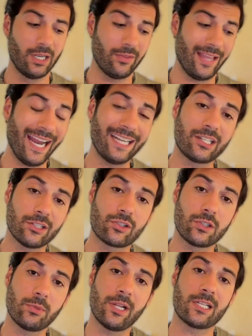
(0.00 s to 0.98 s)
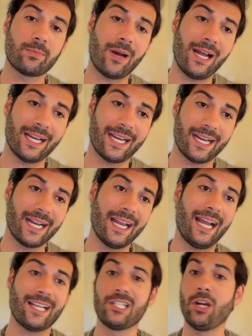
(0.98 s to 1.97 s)
the end consumer that's buying it
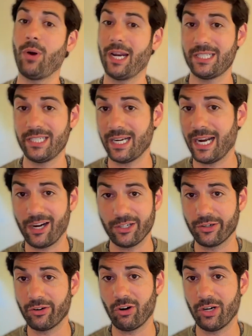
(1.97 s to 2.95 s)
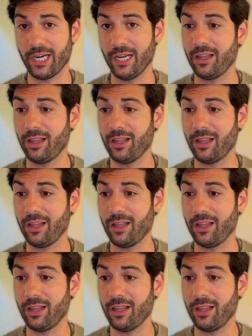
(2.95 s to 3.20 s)
has no idea how you're growing it.